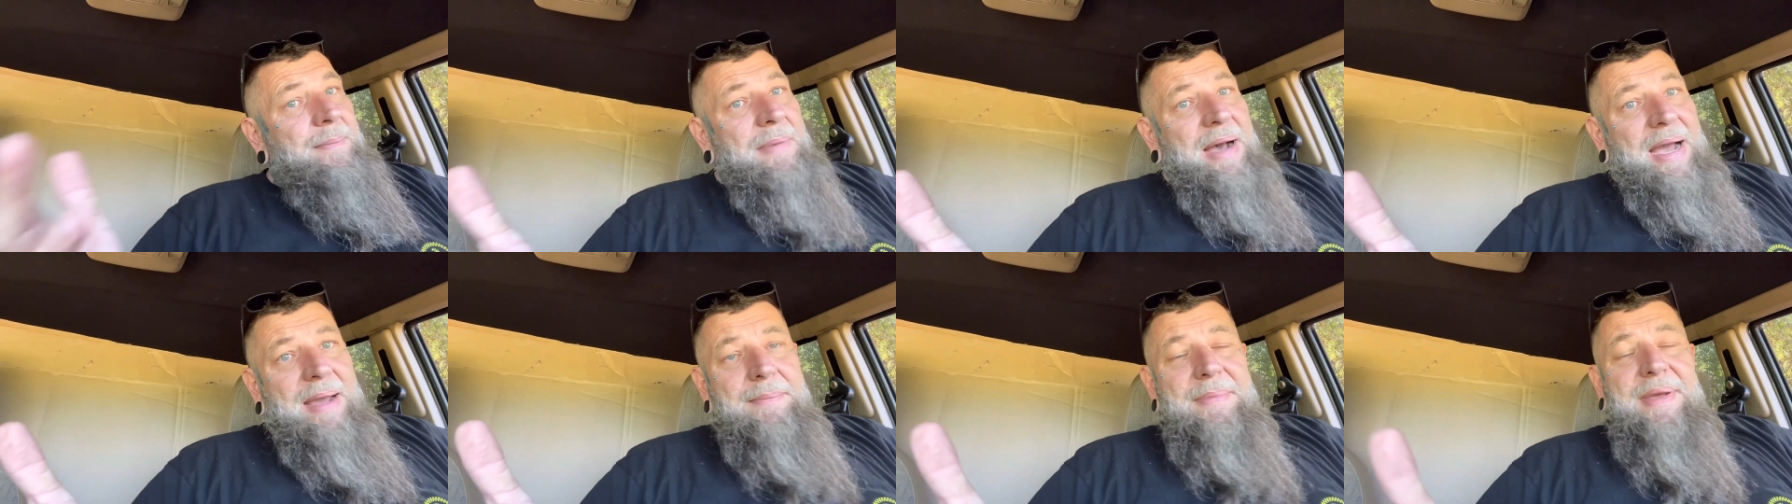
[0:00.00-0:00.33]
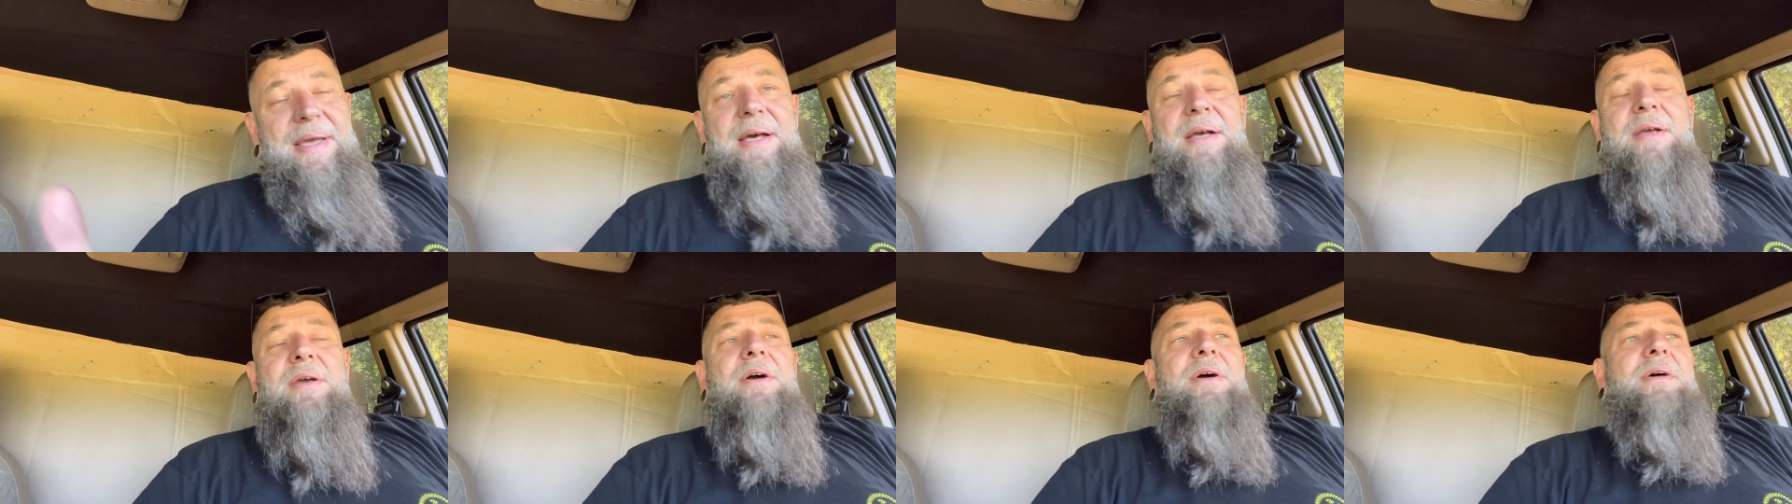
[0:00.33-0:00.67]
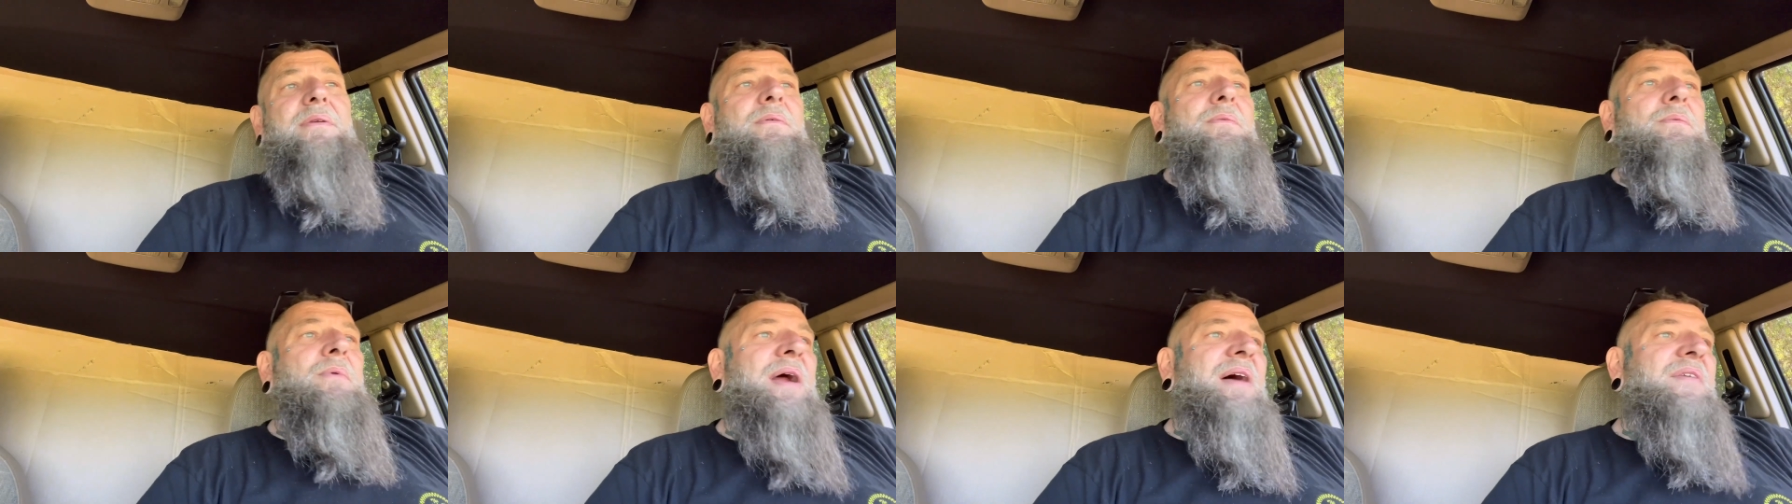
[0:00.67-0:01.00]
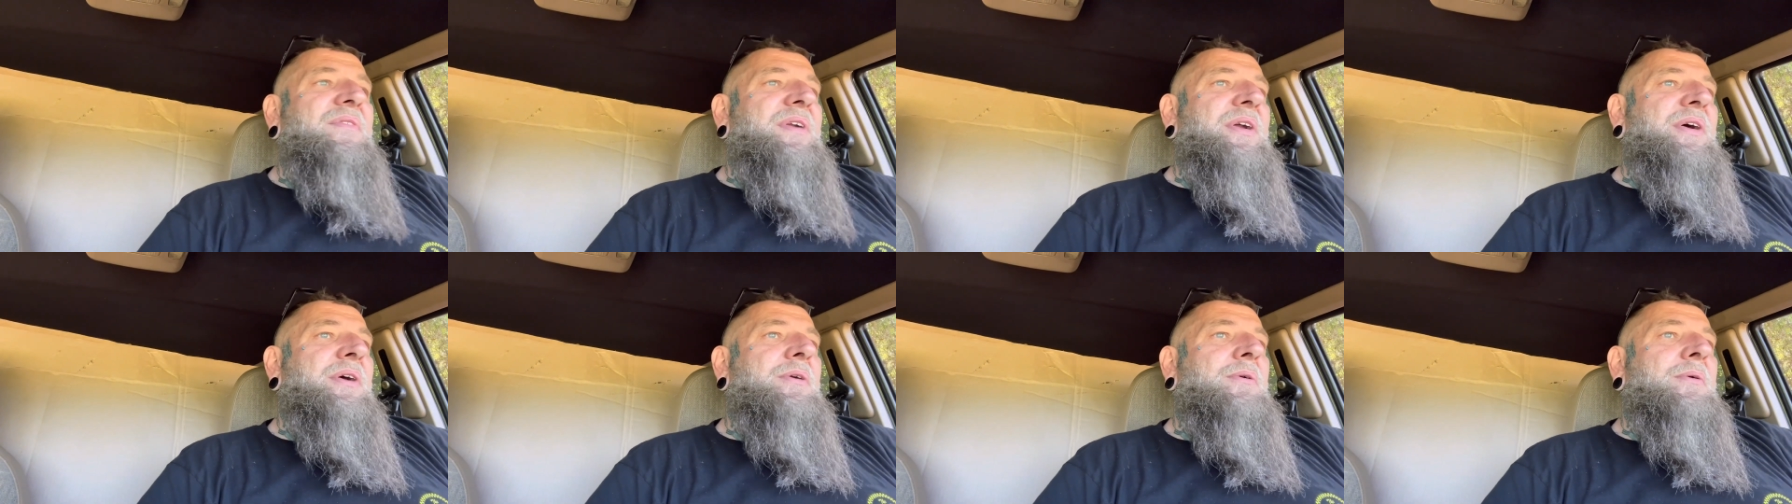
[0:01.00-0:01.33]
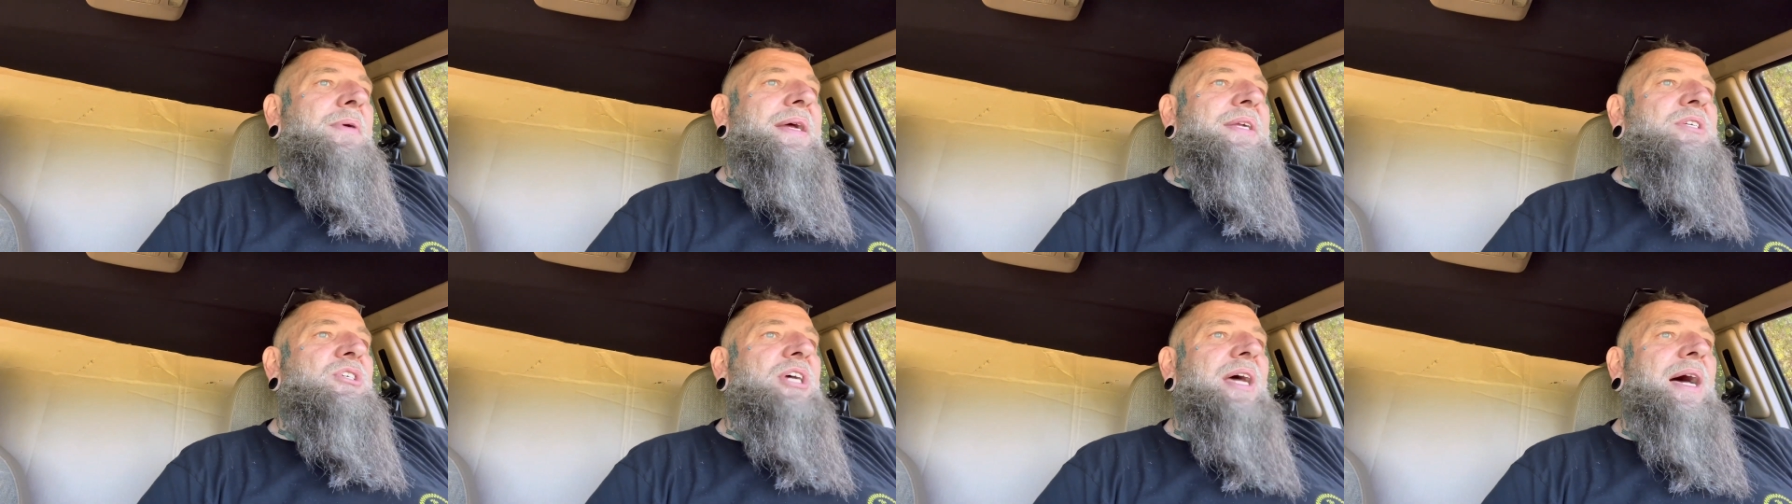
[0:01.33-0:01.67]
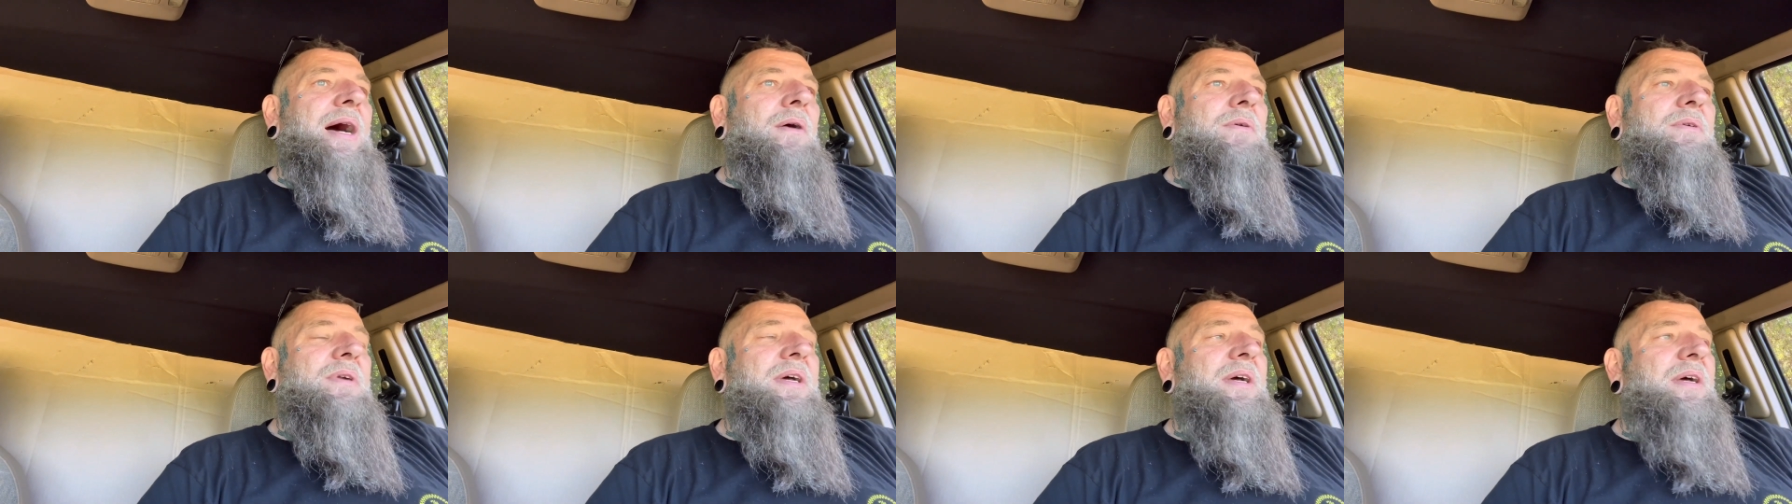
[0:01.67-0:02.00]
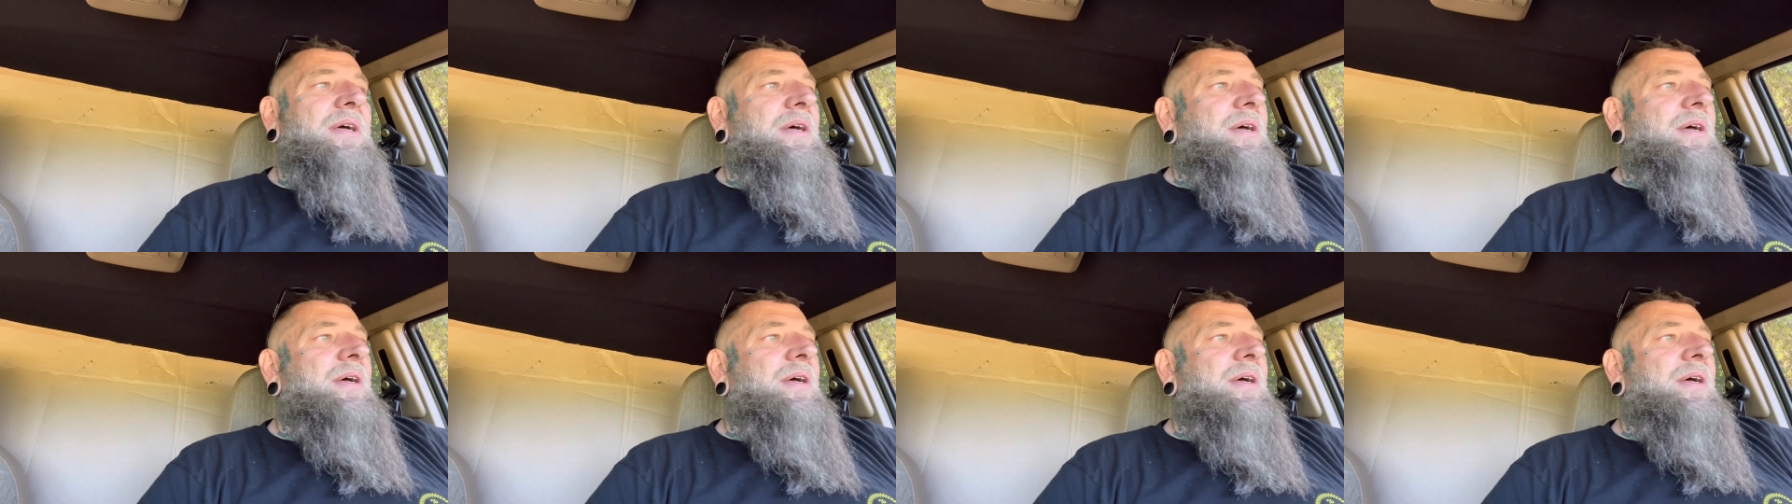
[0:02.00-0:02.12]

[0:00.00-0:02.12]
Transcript: might be a good revenue to reach out